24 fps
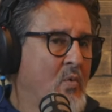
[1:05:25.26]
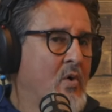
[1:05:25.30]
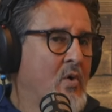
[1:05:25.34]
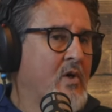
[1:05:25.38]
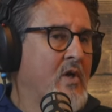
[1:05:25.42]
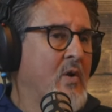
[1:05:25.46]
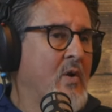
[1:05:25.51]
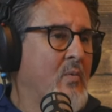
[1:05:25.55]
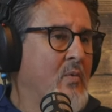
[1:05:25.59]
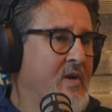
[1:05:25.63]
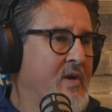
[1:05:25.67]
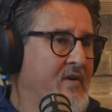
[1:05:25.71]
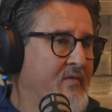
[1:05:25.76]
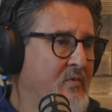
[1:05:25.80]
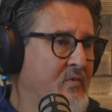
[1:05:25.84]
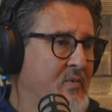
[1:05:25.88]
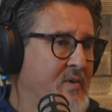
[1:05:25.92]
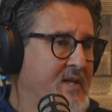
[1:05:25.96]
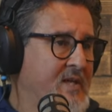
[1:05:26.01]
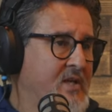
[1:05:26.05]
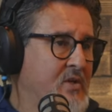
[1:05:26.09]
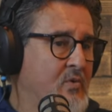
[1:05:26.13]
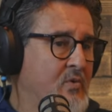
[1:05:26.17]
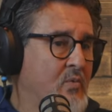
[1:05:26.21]
work on whatever
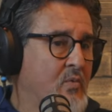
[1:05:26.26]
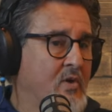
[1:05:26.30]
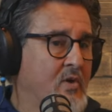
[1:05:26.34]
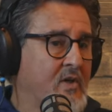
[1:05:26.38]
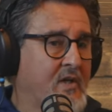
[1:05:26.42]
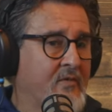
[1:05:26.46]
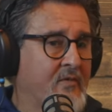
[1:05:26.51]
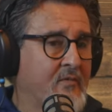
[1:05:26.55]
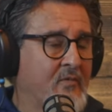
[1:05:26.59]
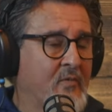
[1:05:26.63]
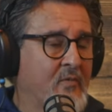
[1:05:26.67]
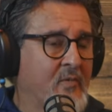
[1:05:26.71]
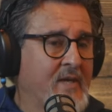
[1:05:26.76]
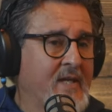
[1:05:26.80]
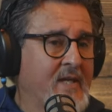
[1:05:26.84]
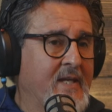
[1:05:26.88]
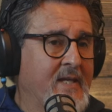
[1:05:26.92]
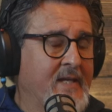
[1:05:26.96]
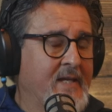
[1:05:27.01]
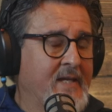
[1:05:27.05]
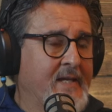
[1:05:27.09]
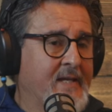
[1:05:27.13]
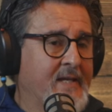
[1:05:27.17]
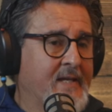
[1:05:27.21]
we need to work. If
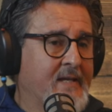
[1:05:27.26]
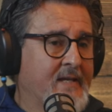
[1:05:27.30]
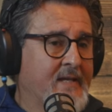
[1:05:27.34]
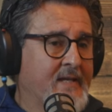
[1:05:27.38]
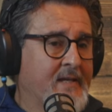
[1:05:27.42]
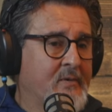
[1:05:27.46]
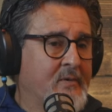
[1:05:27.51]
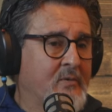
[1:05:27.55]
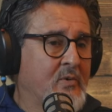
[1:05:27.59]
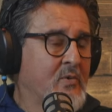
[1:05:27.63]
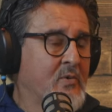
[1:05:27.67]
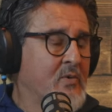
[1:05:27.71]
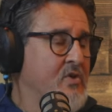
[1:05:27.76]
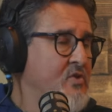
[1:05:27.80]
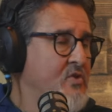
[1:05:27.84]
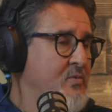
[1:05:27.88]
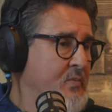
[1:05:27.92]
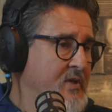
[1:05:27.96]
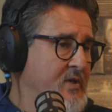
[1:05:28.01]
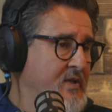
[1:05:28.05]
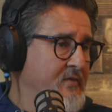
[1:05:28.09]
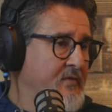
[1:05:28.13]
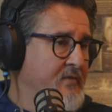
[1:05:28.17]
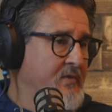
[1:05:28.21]
we uh, we were in
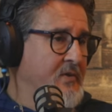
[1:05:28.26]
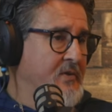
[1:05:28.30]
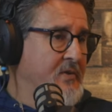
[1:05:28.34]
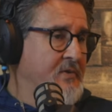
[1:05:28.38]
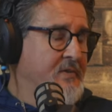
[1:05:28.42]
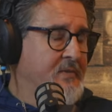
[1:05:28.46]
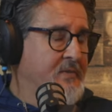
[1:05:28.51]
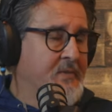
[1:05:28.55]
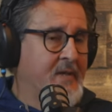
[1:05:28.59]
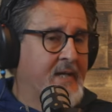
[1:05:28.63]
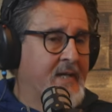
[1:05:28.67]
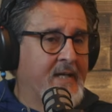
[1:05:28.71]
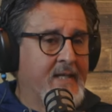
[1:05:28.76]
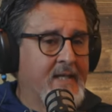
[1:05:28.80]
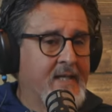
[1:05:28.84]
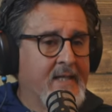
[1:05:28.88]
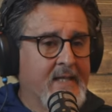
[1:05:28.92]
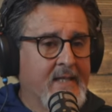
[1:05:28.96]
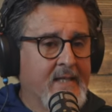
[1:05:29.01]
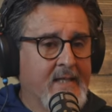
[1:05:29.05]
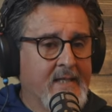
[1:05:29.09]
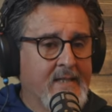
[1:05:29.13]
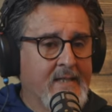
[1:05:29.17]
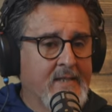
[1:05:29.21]
Springfield, right,
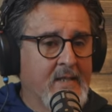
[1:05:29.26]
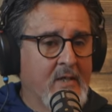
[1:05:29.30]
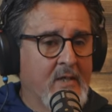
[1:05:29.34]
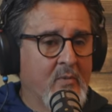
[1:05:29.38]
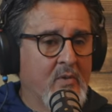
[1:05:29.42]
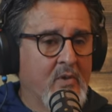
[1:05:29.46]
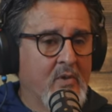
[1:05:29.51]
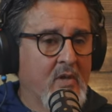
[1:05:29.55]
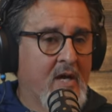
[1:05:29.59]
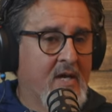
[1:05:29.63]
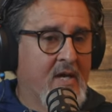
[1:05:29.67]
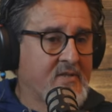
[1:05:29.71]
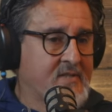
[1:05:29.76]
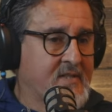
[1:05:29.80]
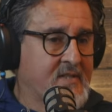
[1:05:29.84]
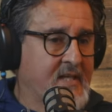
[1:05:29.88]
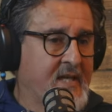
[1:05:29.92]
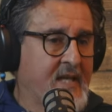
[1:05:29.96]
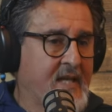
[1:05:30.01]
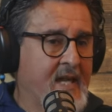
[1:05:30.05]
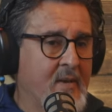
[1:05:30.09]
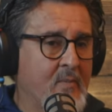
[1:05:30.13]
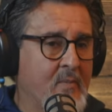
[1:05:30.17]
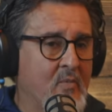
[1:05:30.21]
and uh, we lost
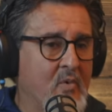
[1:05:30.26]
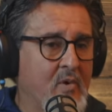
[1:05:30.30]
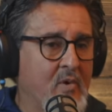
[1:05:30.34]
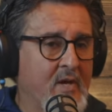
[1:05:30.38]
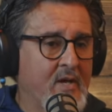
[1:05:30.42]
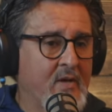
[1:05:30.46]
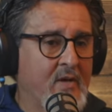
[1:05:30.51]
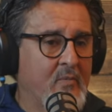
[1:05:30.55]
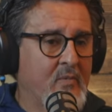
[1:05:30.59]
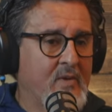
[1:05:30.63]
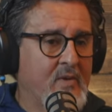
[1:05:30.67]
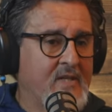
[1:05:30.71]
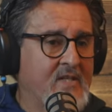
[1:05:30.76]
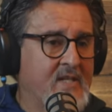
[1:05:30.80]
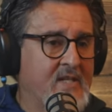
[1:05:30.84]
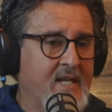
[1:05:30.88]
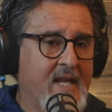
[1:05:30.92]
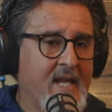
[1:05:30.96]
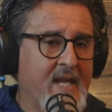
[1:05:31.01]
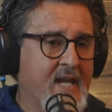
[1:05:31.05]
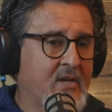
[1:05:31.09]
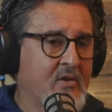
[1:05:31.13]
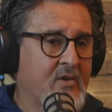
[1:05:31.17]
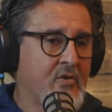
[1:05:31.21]
big game one, and we
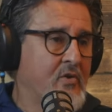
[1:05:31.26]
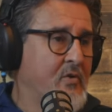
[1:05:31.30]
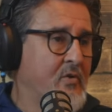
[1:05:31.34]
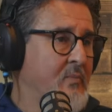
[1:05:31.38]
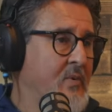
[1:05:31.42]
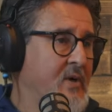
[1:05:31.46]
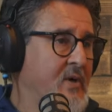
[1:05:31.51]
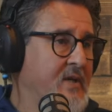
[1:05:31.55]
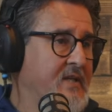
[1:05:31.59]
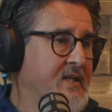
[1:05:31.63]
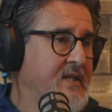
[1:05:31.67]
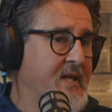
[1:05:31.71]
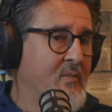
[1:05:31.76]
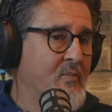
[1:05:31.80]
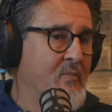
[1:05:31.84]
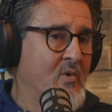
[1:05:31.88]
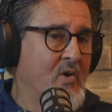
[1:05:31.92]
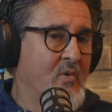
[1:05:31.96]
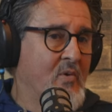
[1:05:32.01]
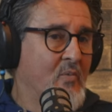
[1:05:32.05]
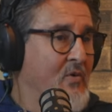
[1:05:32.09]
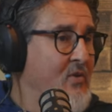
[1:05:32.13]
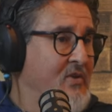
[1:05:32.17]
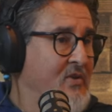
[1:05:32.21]
didn't handle their bunt game
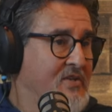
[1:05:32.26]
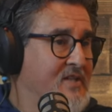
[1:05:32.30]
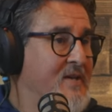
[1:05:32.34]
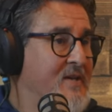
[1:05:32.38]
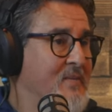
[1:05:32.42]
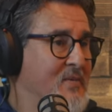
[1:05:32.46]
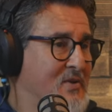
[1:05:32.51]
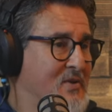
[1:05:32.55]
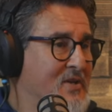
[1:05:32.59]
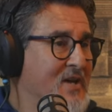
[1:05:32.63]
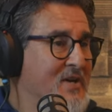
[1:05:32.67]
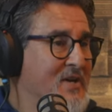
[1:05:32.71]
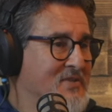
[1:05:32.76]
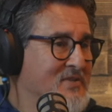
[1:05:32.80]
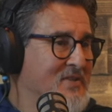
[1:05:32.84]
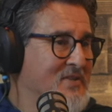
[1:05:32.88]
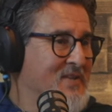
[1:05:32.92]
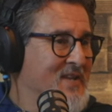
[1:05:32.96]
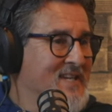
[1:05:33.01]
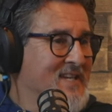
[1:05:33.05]
well, and we're the team that does it.